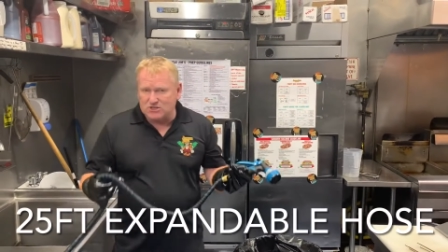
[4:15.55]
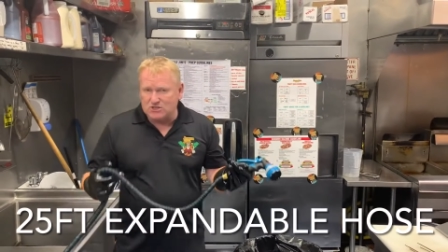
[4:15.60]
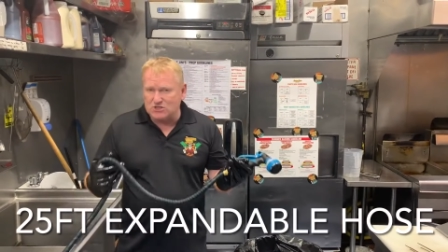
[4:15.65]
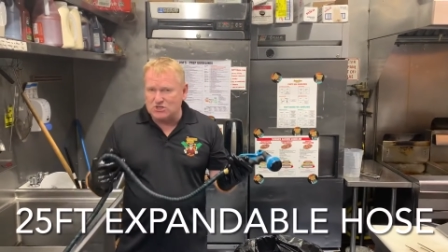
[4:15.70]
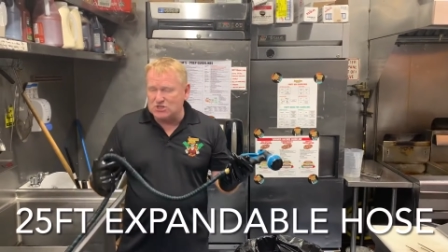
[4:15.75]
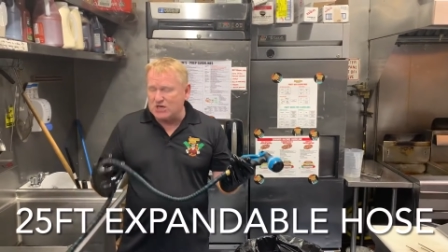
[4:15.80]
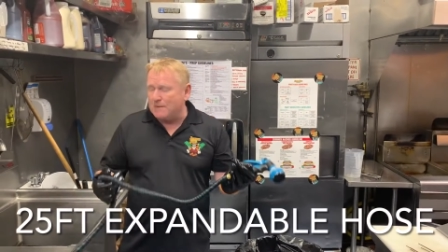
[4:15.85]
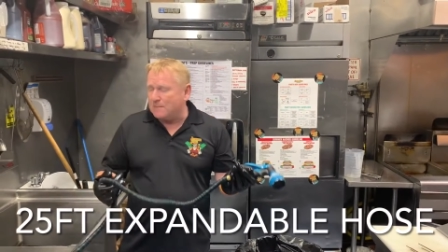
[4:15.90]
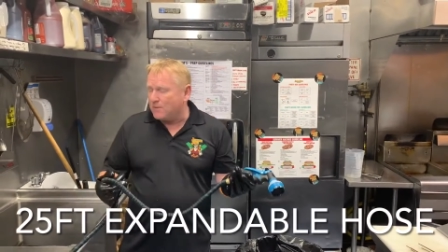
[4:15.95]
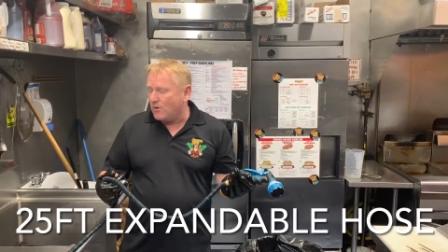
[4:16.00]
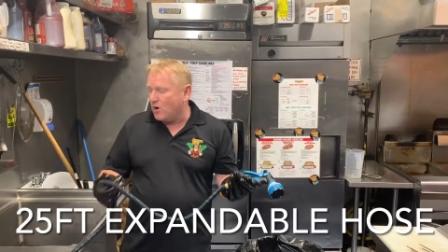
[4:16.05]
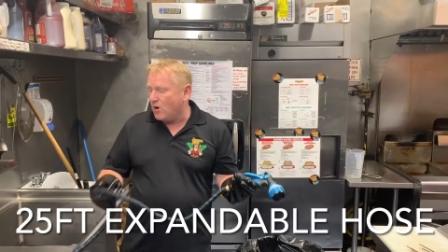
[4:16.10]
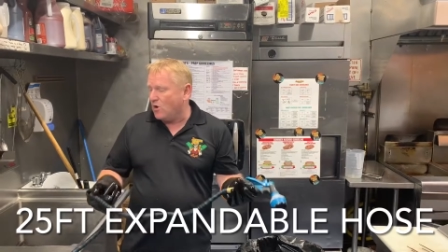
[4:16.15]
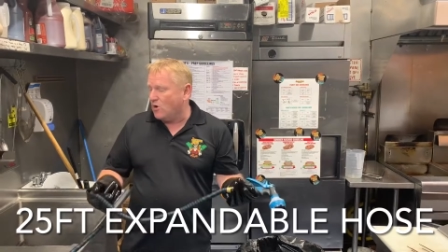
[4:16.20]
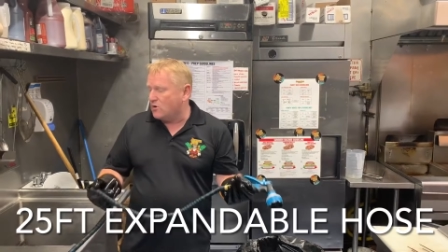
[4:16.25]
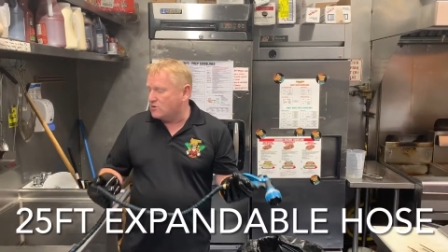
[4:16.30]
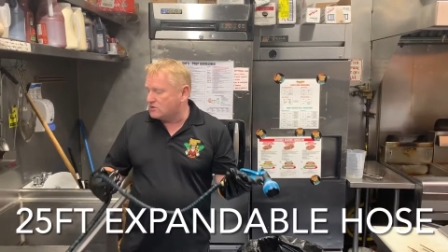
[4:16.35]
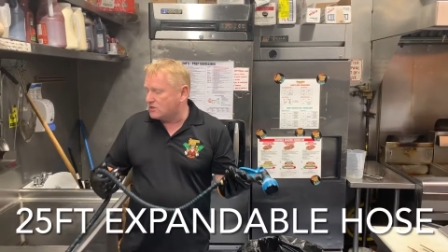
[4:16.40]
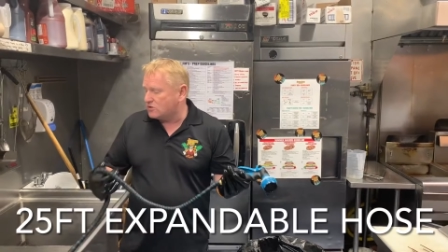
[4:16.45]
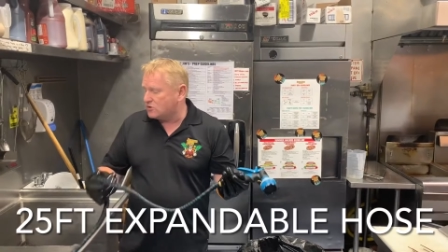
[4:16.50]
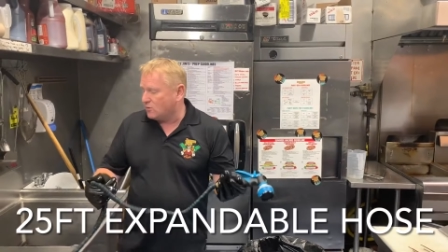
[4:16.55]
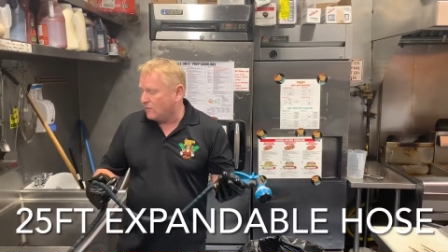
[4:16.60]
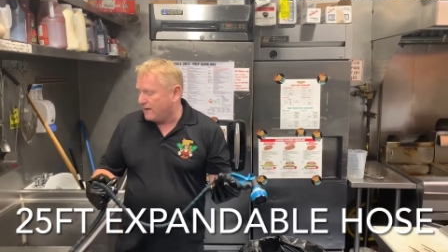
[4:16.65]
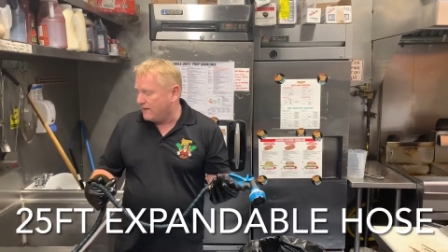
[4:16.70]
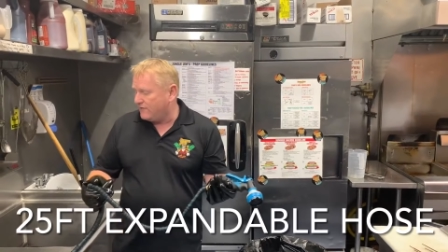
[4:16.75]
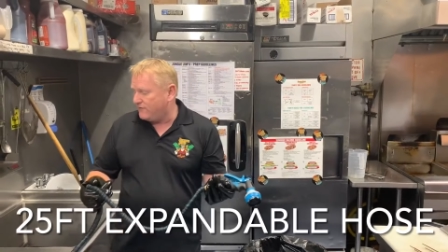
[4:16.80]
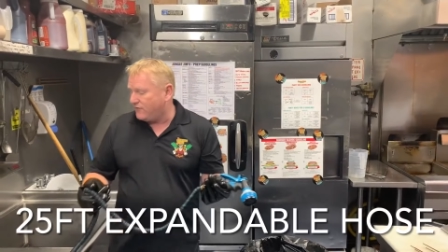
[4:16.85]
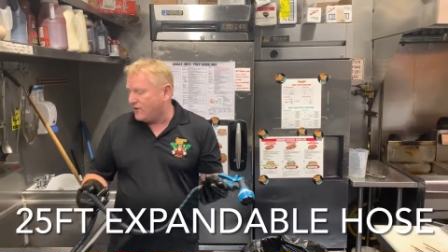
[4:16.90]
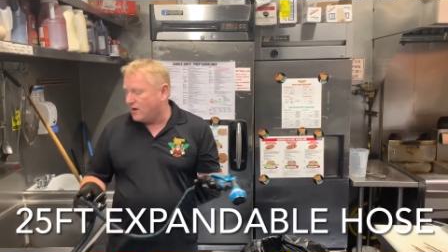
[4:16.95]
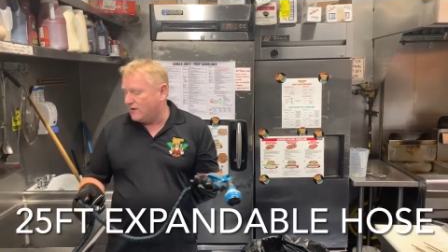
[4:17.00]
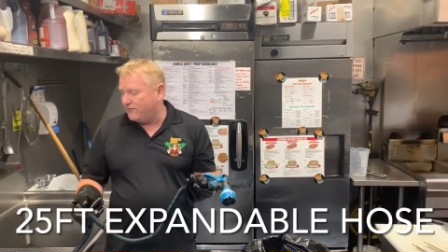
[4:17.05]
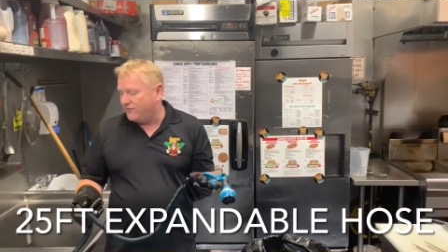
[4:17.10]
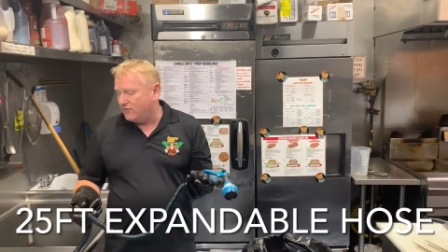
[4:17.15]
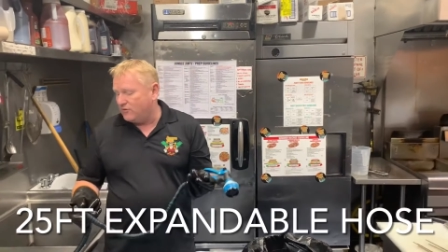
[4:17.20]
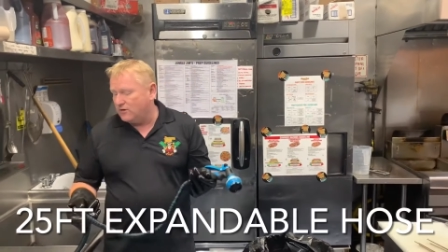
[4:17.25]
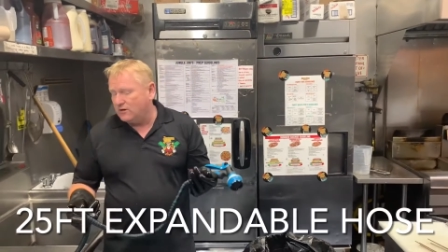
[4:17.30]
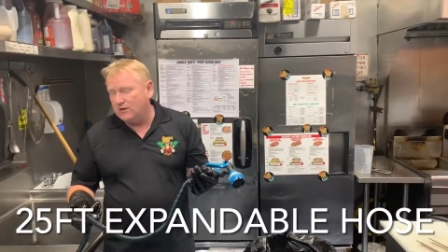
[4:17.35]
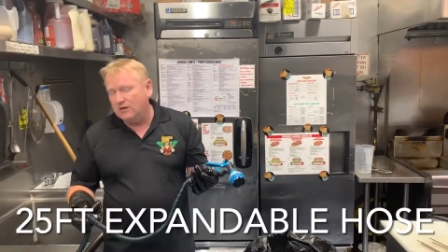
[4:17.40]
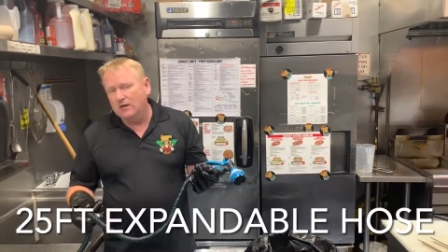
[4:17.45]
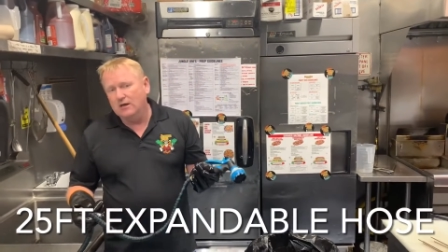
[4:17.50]
a simple hose, a 25
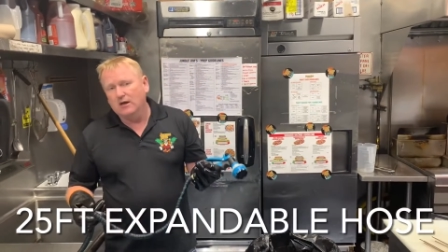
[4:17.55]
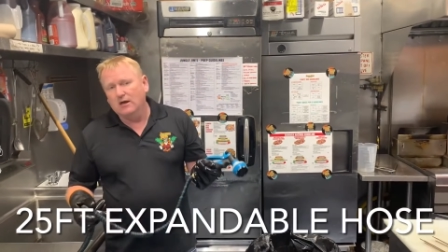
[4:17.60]
foot